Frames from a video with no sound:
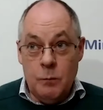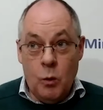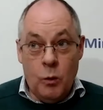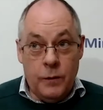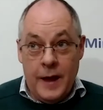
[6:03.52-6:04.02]

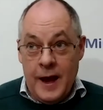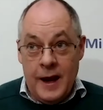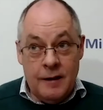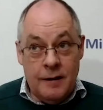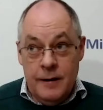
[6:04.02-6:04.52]
more
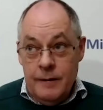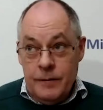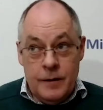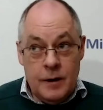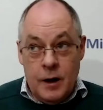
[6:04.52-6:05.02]
than,
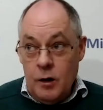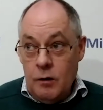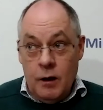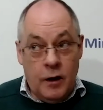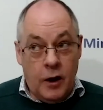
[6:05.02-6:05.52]
you know,
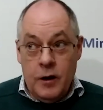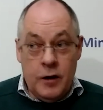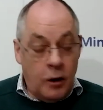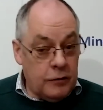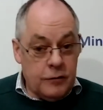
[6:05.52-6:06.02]
a
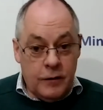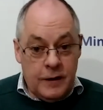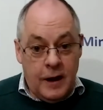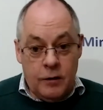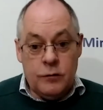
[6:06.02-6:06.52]
notice on the
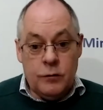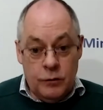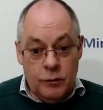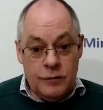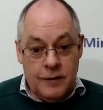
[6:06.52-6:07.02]
council
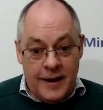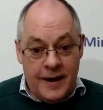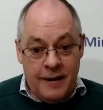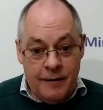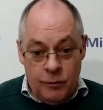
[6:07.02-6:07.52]

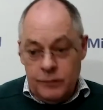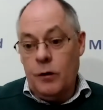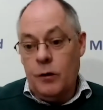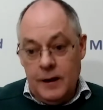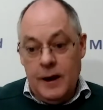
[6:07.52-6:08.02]
newsletter,
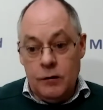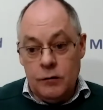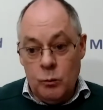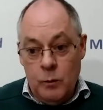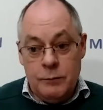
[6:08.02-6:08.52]
or sorry, the
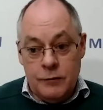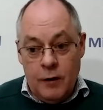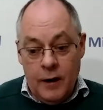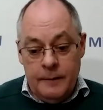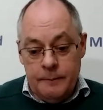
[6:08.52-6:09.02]
council
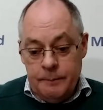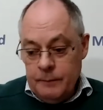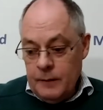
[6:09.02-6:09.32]
website,